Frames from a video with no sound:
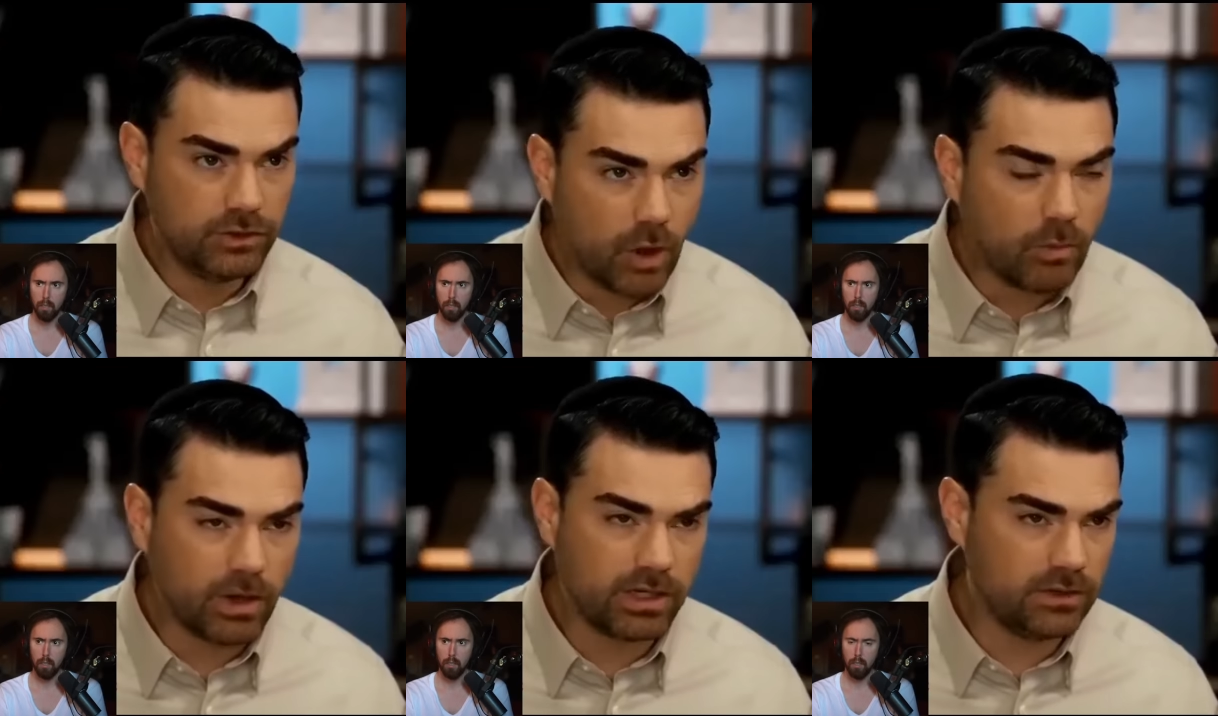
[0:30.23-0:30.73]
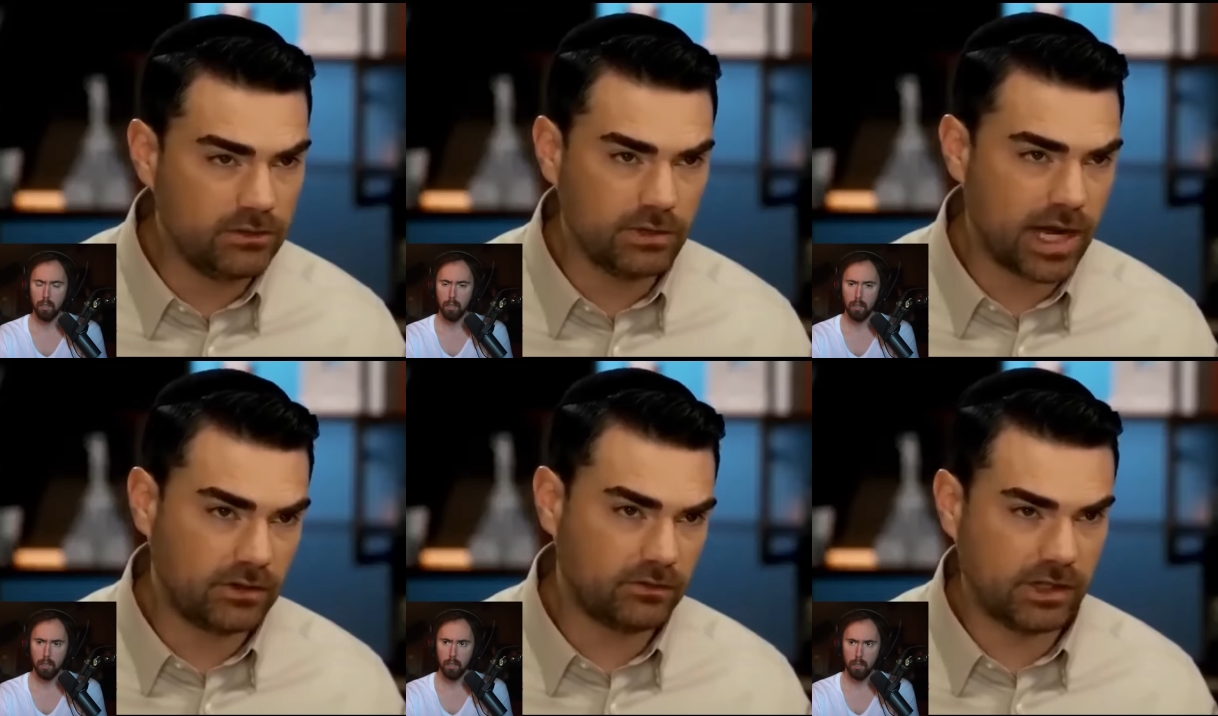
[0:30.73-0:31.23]
Speaker 1: No one in the
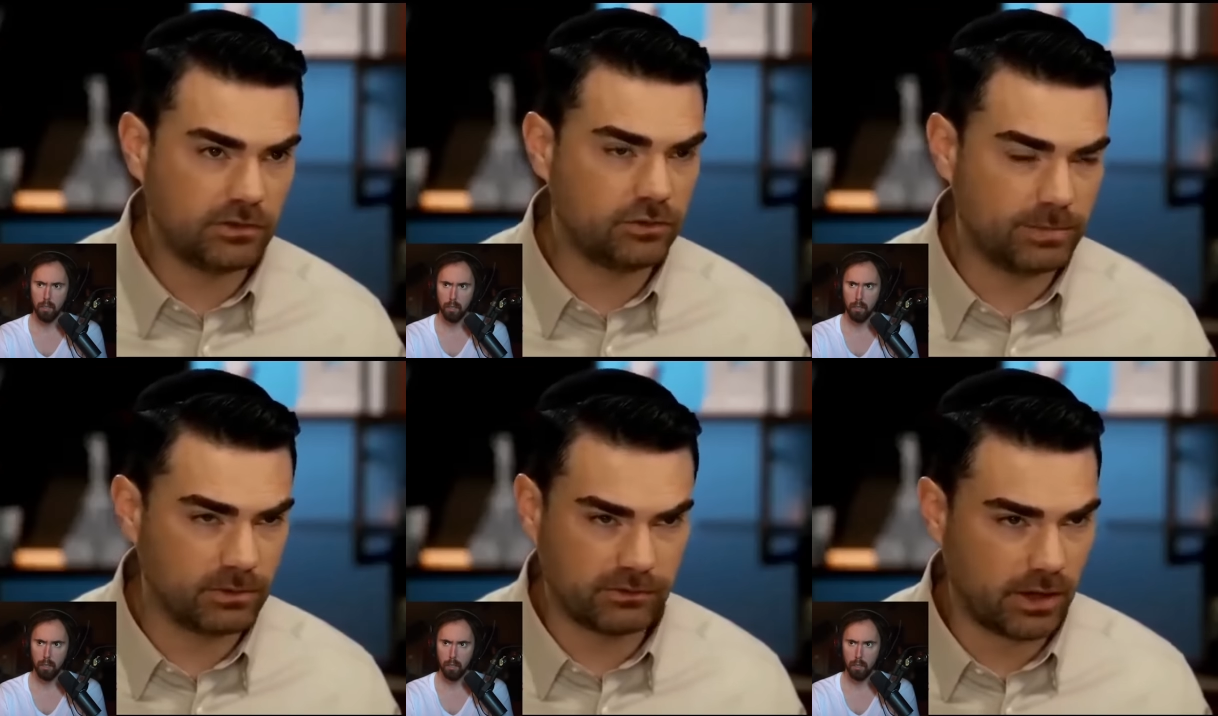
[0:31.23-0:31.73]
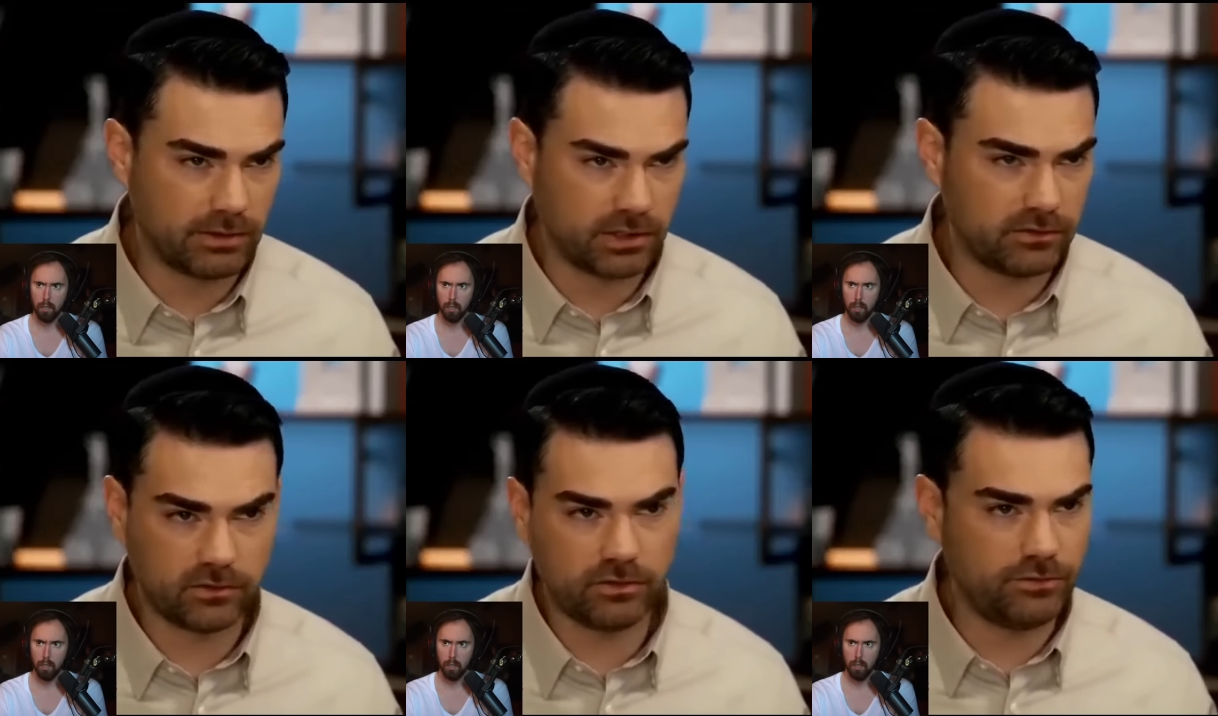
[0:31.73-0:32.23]
United States should be retiring
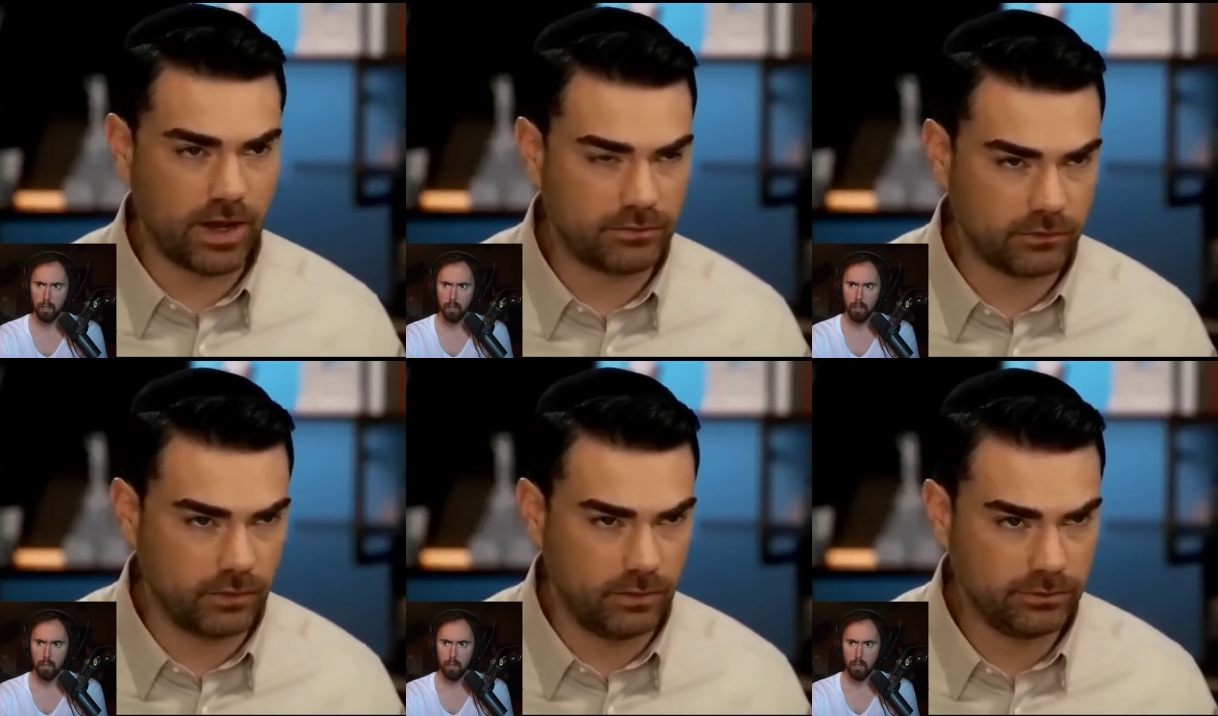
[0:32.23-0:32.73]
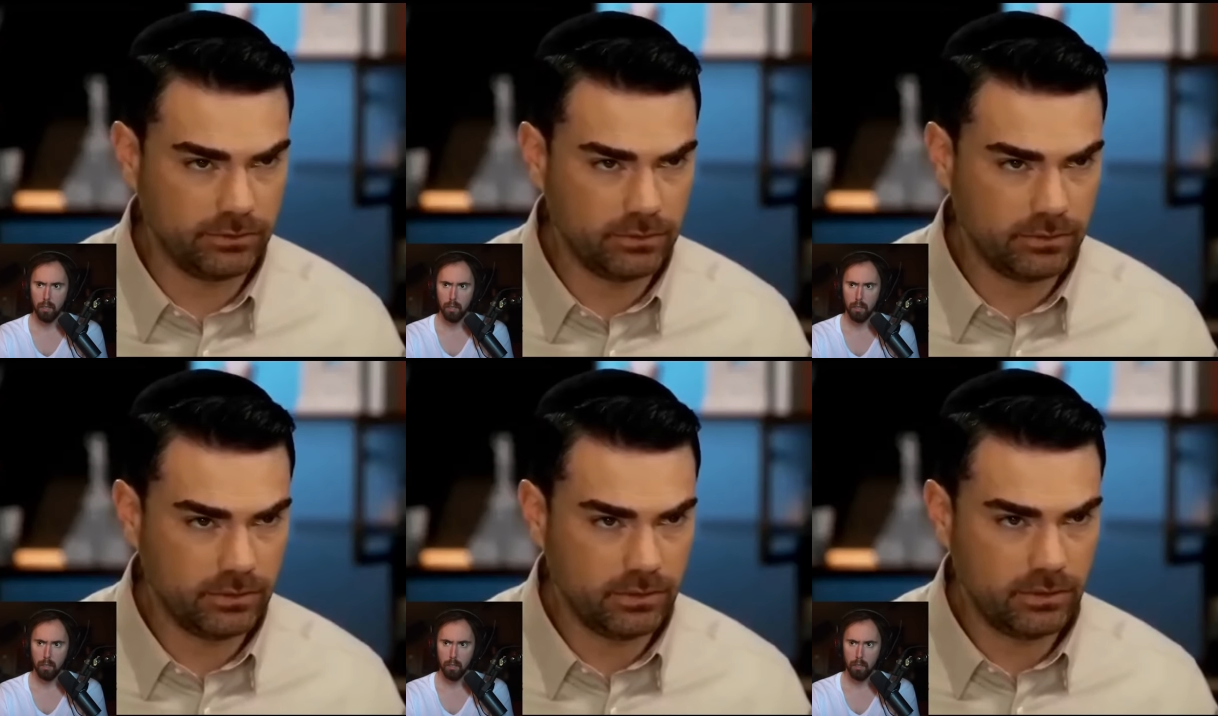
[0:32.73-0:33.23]
at sixty-five years old.
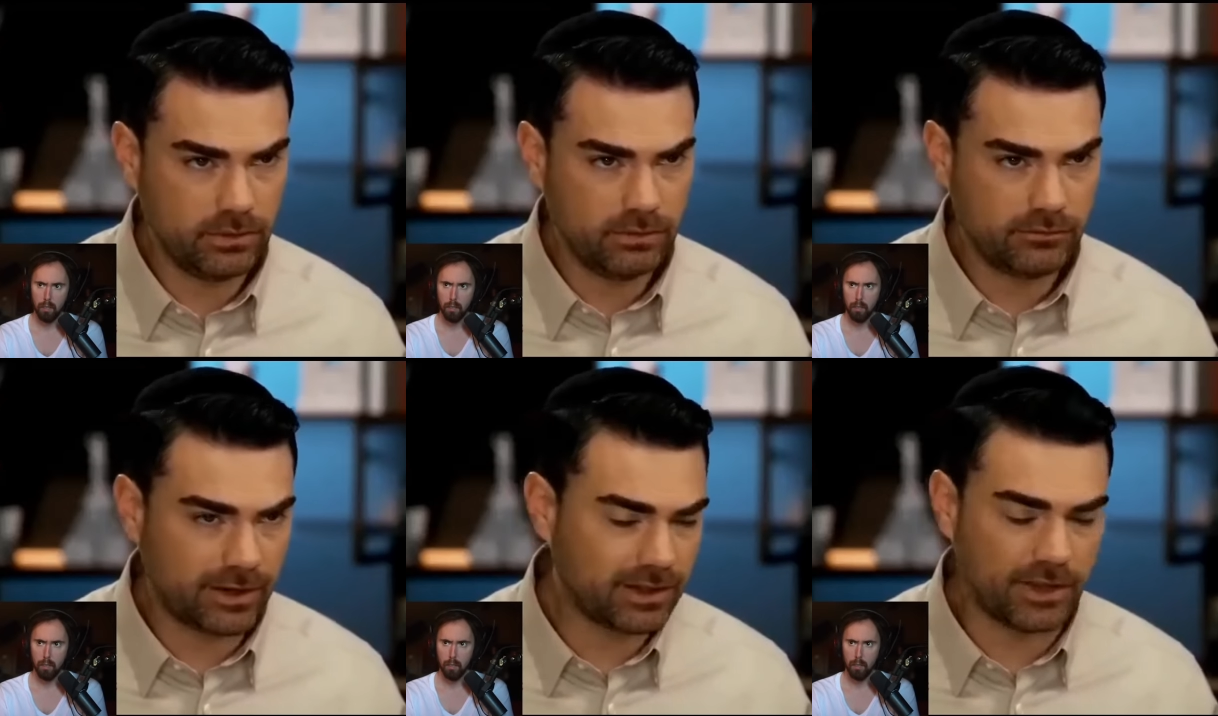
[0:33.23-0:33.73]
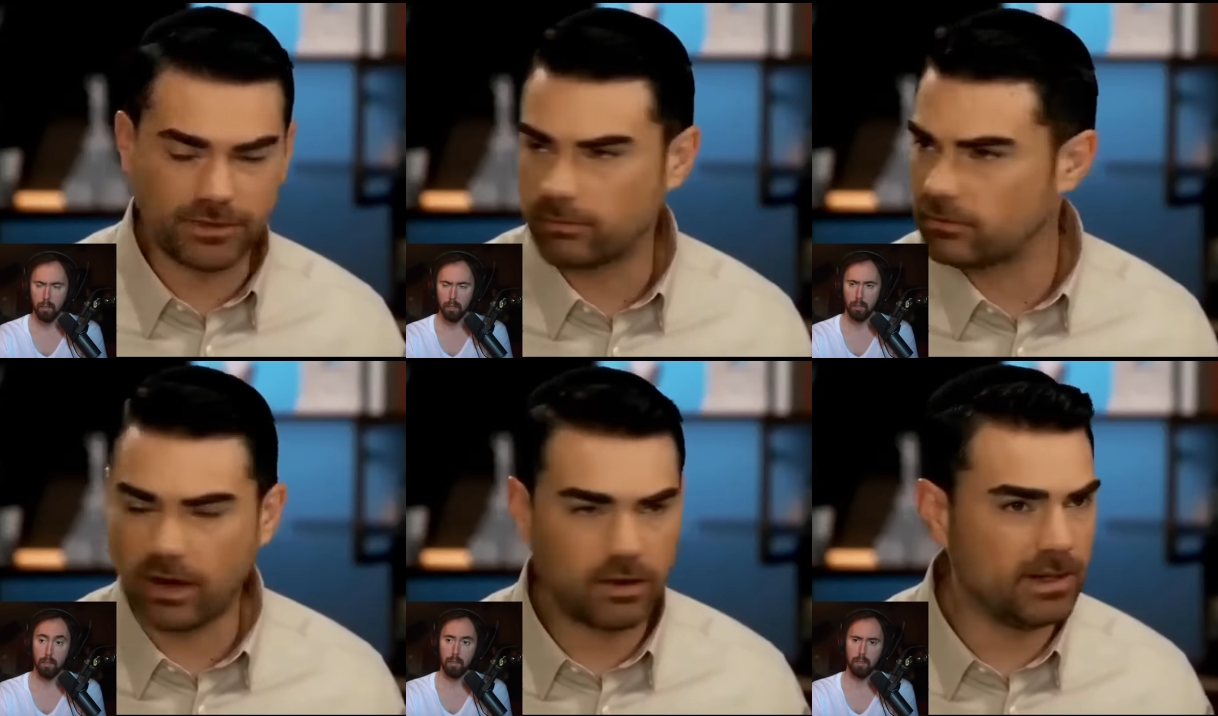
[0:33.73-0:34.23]
Frankly, I think
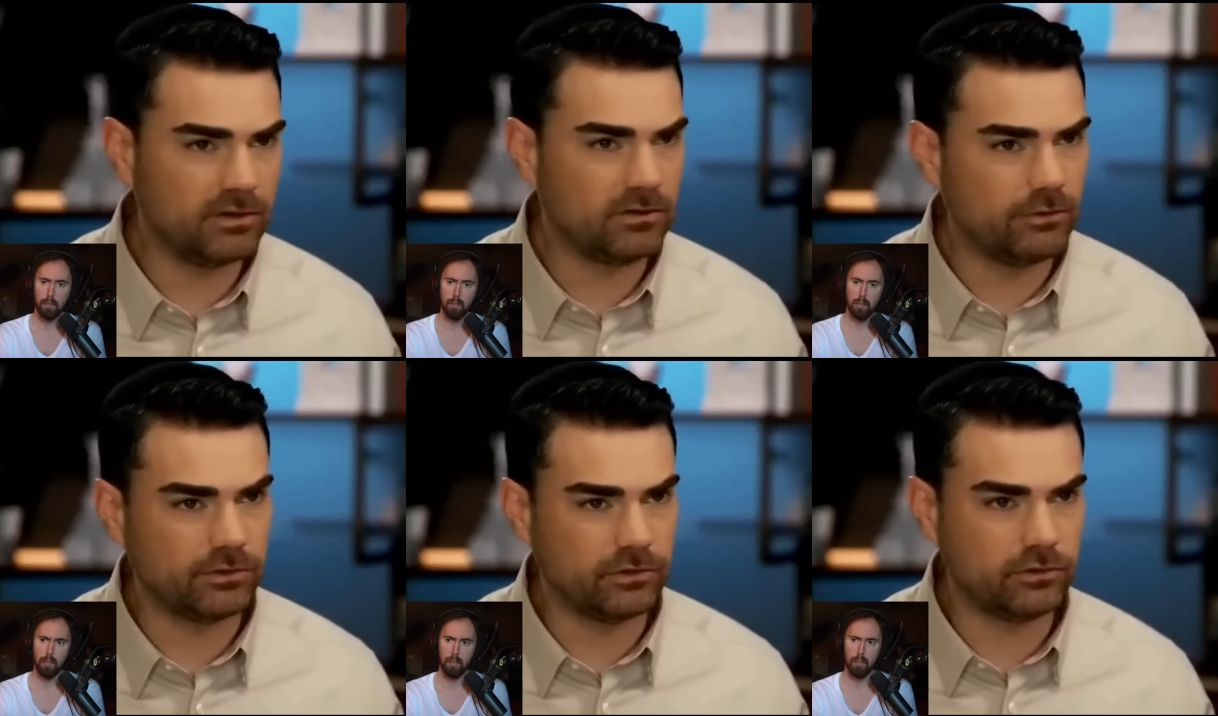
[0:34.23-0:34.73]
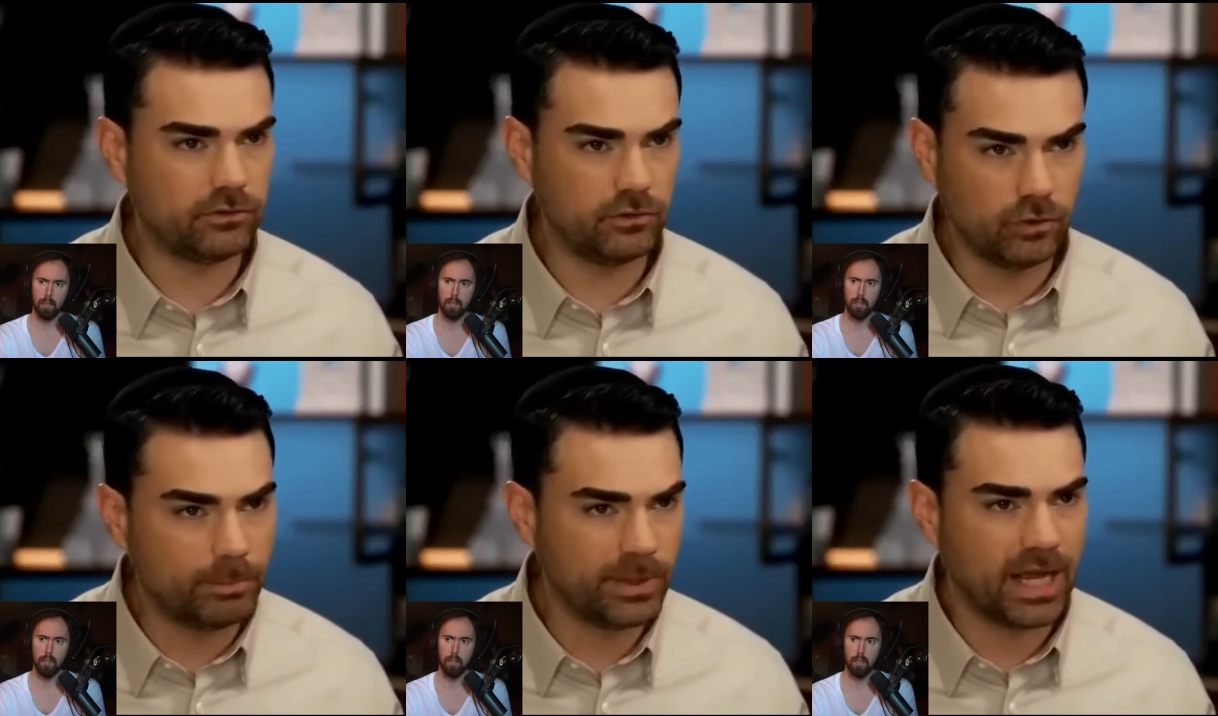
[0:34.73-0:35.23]
retirement itself is a
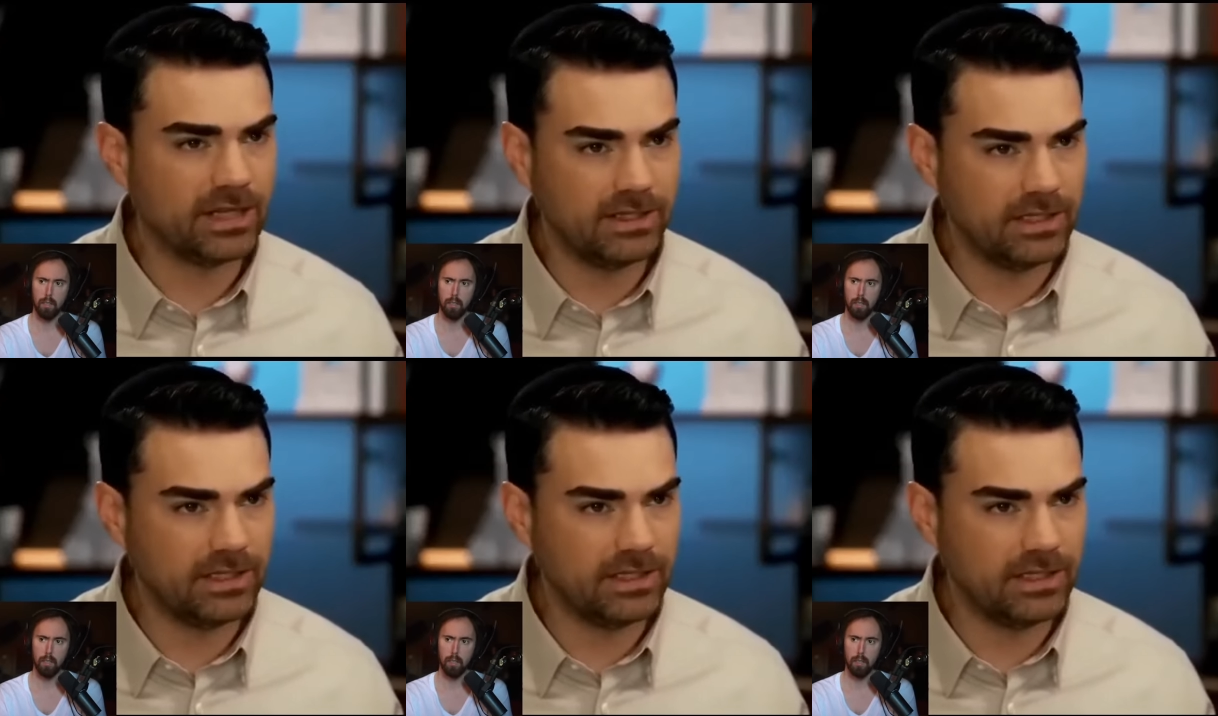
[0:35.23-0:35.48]
stupid